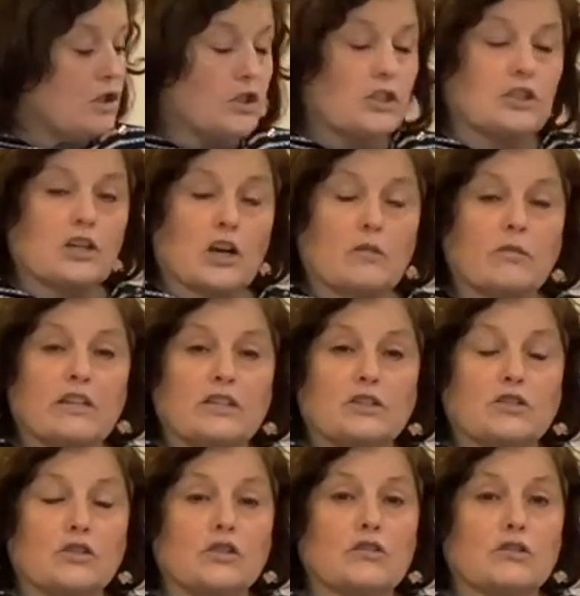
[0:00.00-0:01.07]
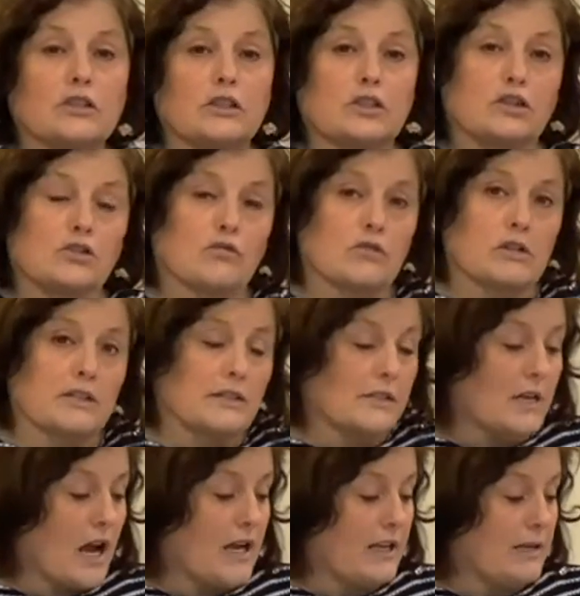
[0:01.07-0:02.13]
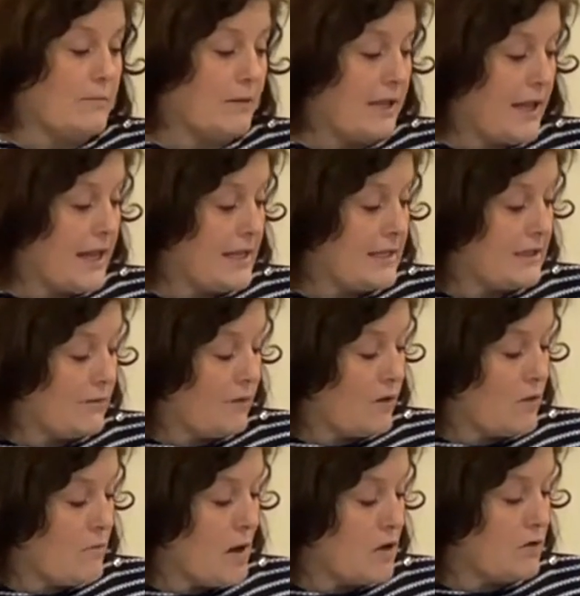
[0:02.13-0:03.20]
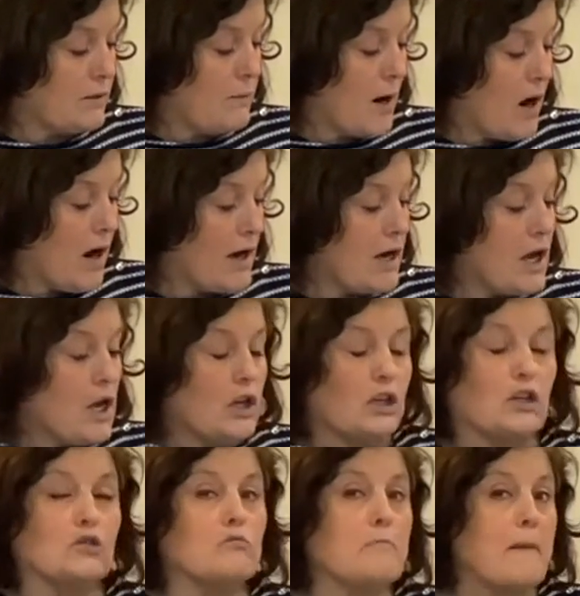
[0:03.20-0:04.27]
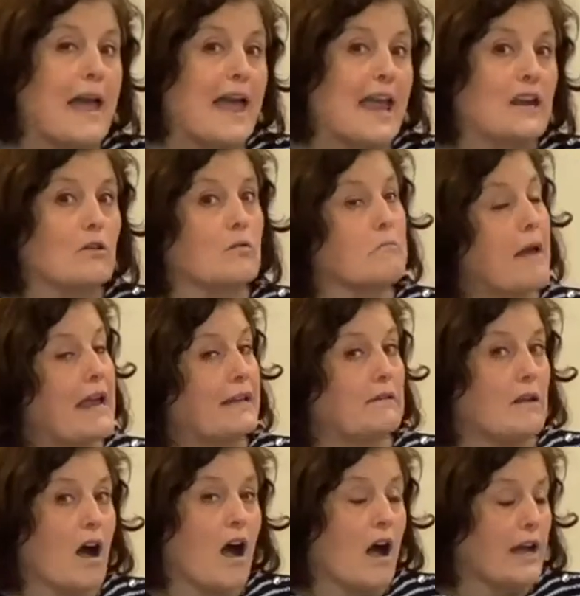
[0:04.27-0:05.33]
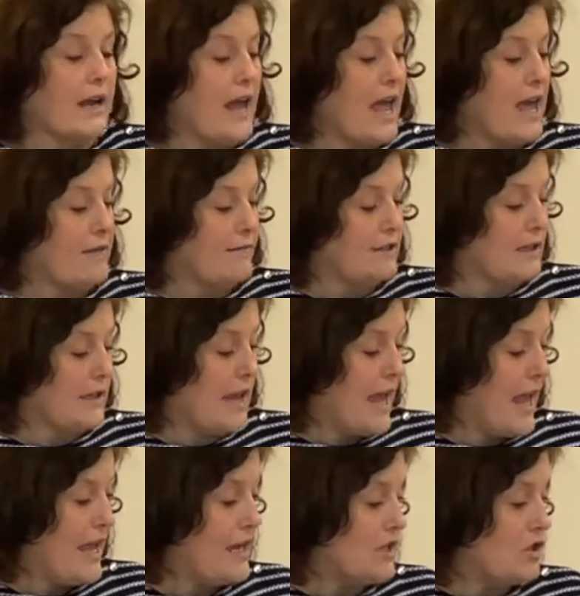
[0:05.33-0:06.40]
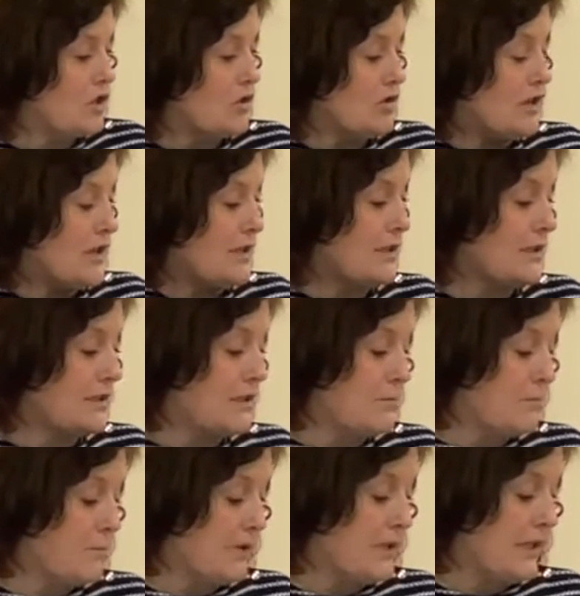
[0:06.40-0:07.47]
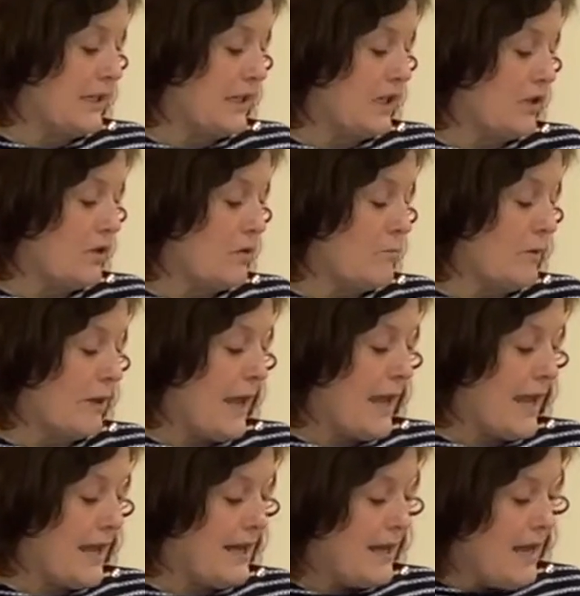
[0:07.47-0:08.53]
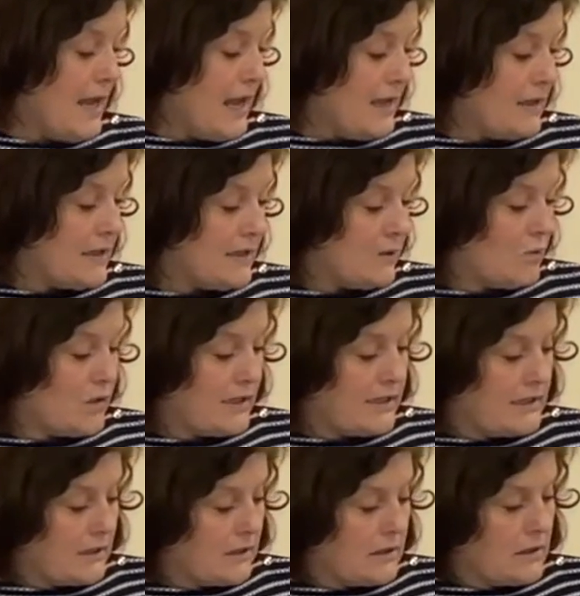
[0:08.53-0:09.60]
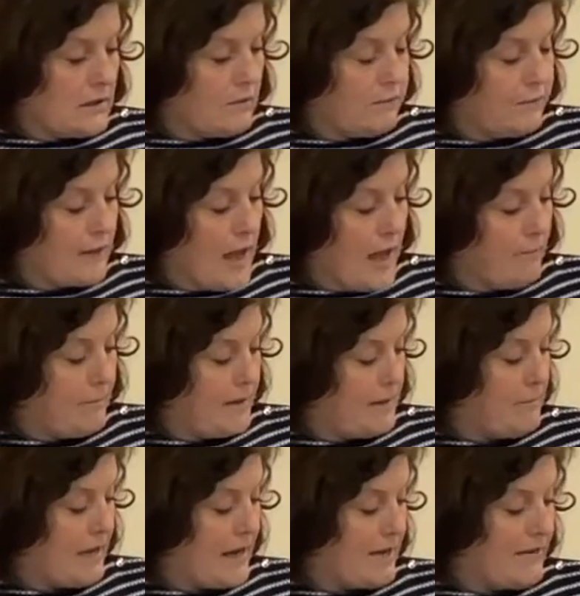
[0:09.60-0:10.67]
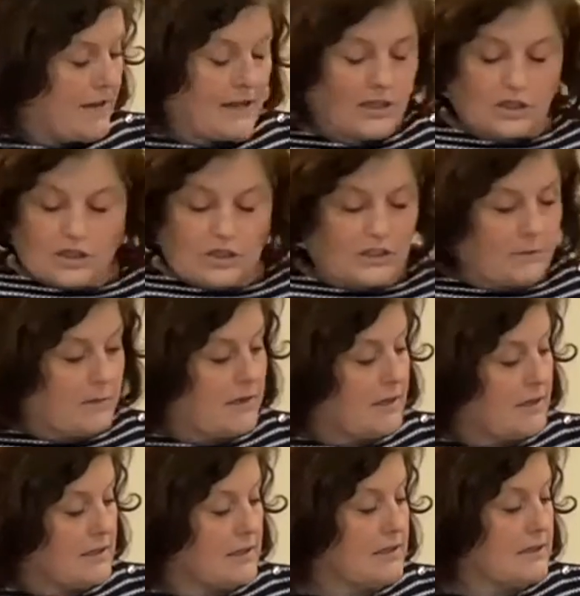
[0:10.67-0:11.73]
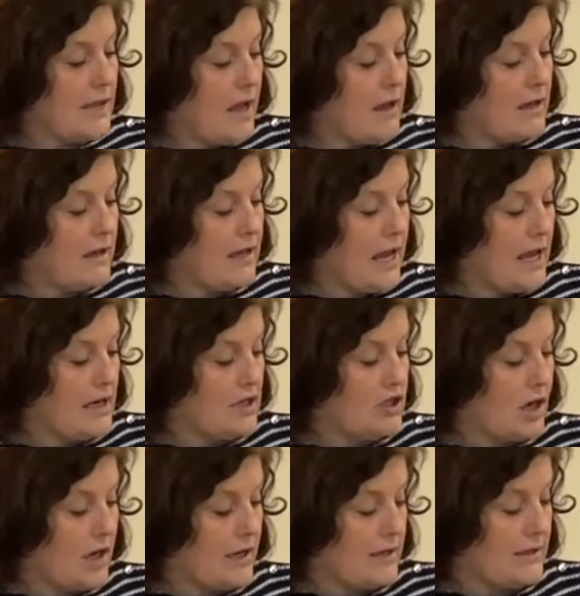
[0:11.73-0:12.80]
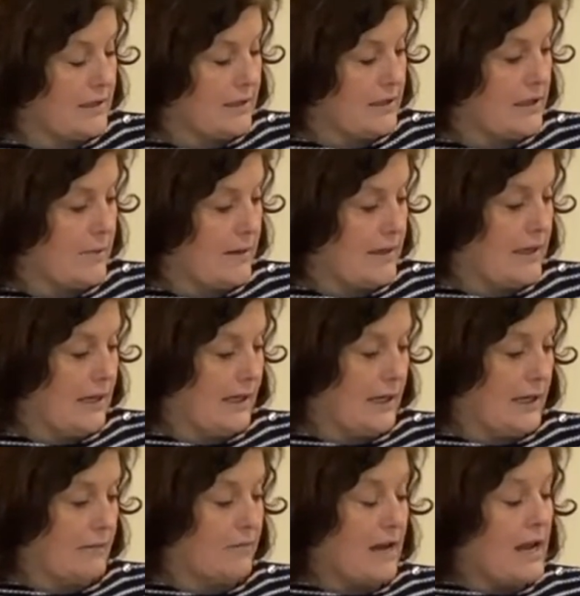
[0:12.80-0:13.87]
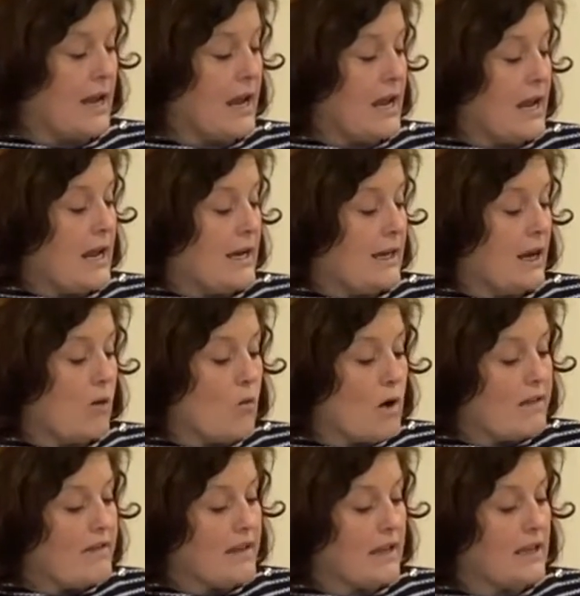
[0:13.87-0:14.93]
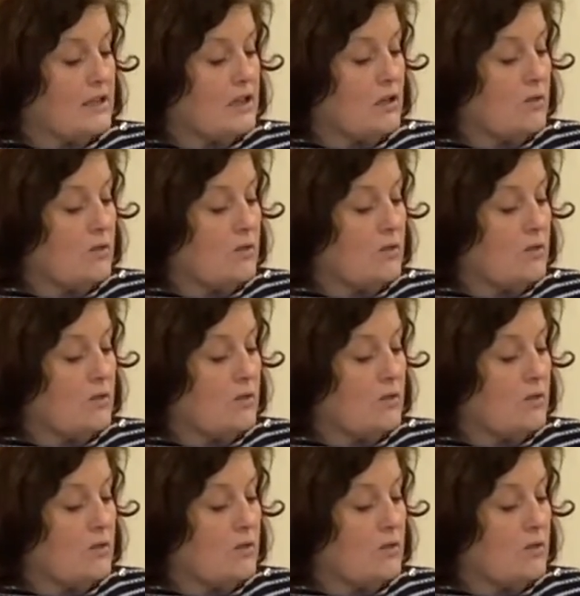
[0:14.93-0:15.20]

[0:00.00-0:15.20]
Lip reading: Determinates are usually short and stocky plants for the most part. You may or may not have to cage this particular plant. This one is a little floppy, but I think it's just because it's had a cage on it since the beginning. Now, one thing I do